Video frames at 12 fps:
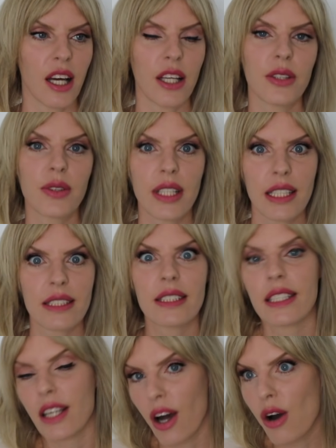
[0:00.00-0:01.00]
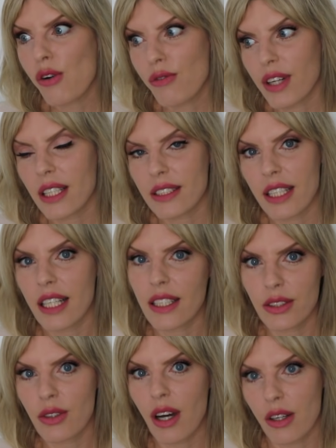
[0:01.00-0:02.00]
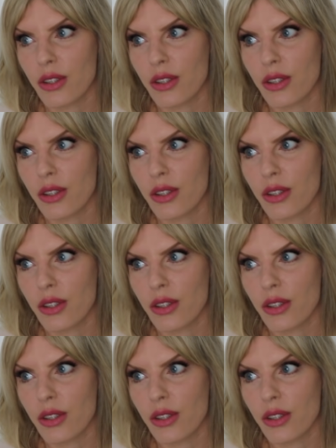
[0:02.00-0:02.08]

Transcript: you can say, oh well done you,